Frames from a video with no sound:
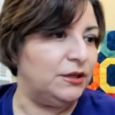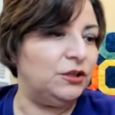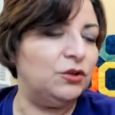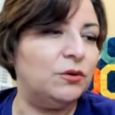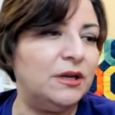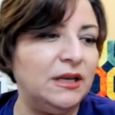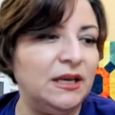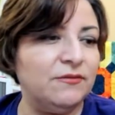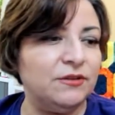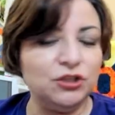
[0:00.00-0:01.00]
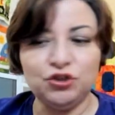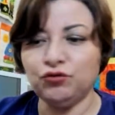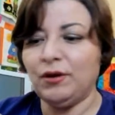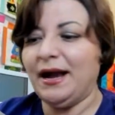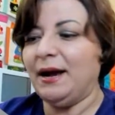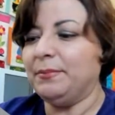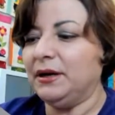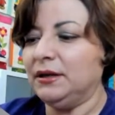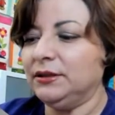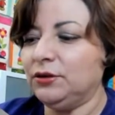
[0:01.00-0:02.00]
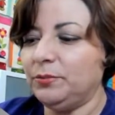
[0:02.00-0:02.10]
You could even trap a little